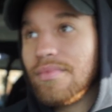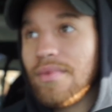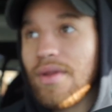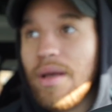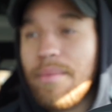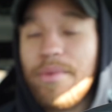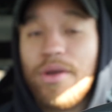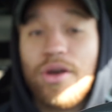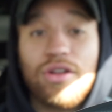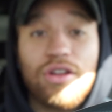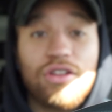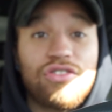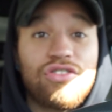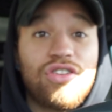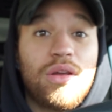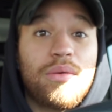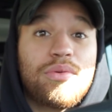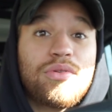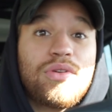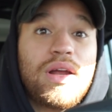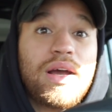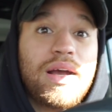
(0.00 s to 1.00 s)
I mean on the
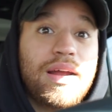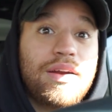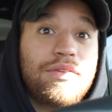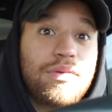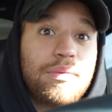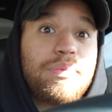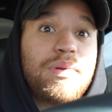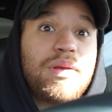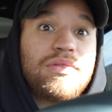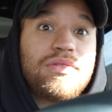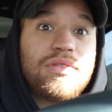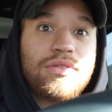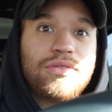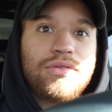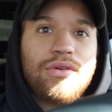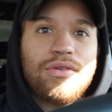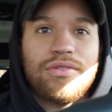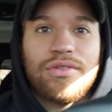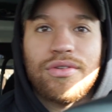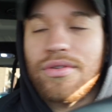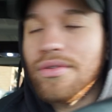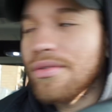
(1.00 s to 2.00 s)
Jeep, and I gotta replace this
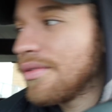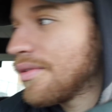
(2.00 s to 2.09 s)
also.